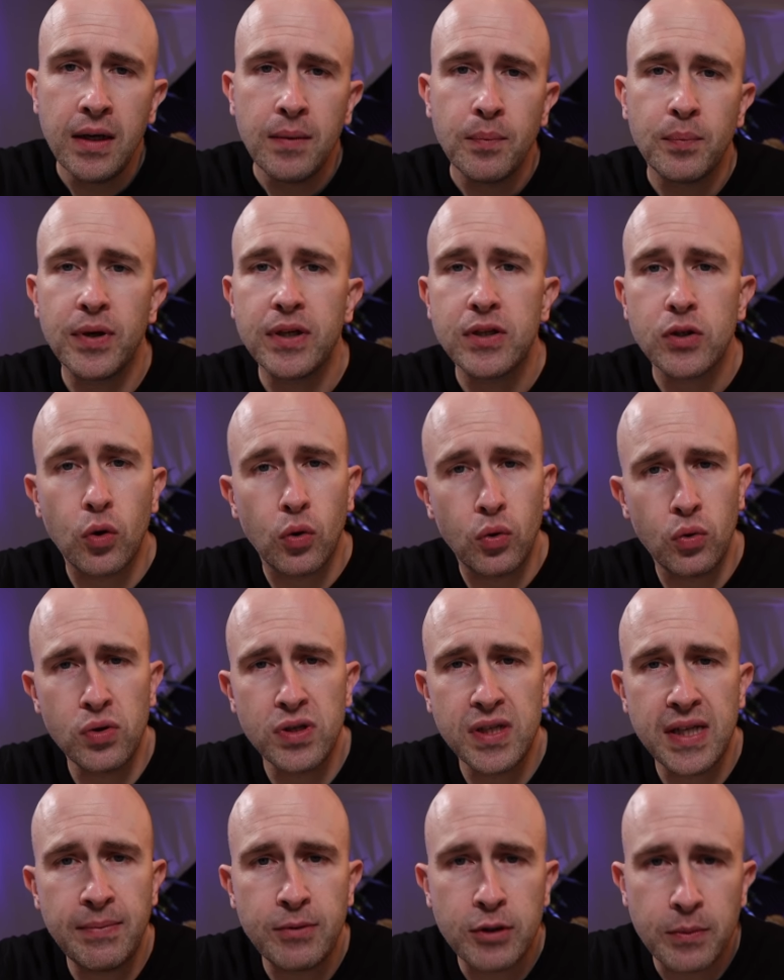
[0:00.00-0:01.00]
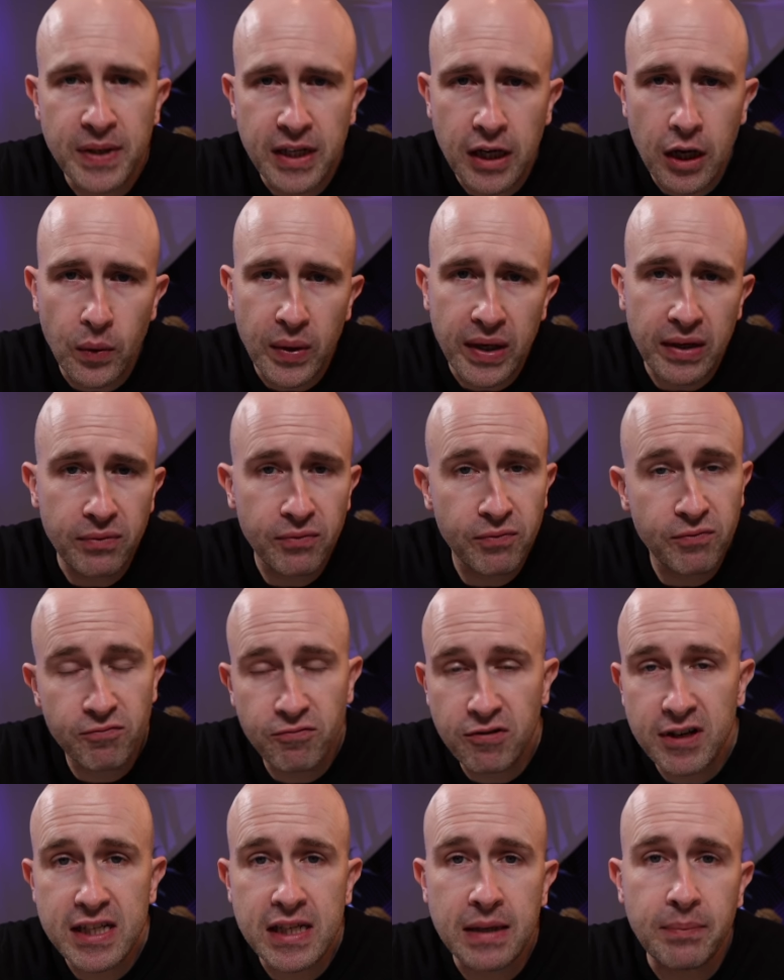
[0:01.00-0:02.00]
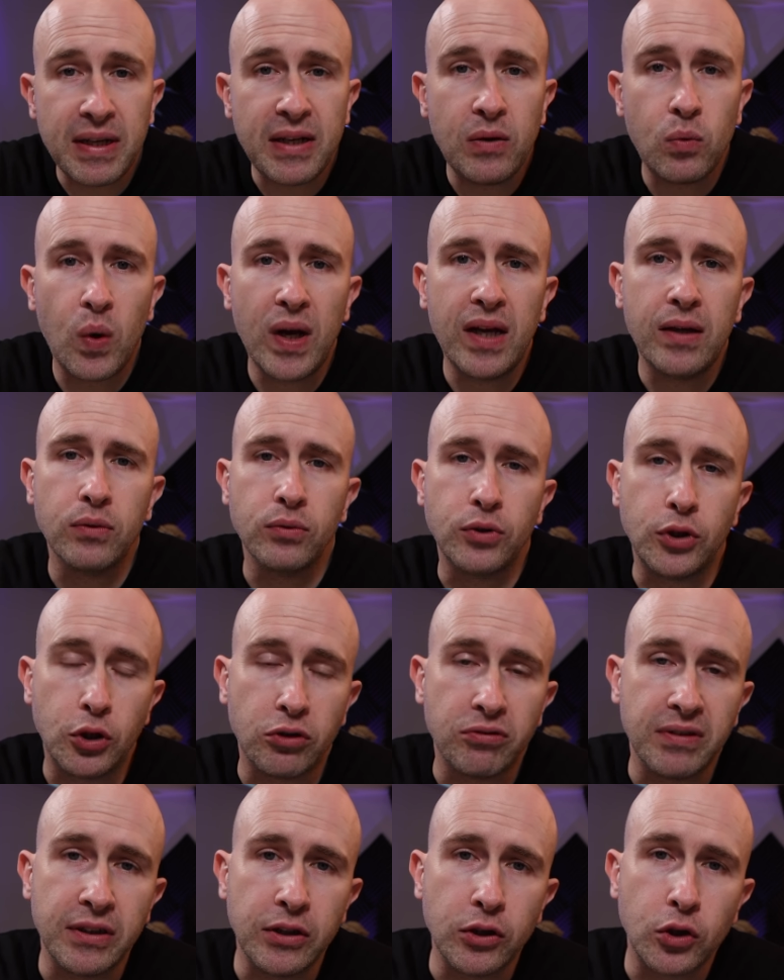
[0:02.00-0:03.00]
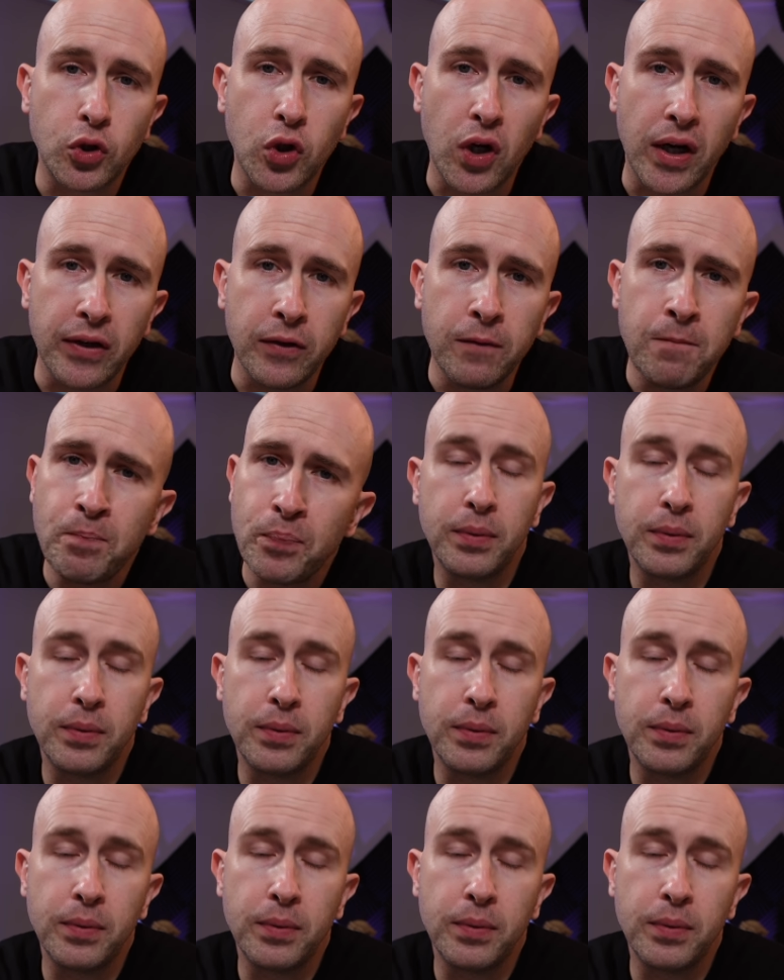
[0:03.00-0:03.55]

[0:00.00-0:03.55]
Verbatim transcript: But all seemed to be going reasonably well during the trial,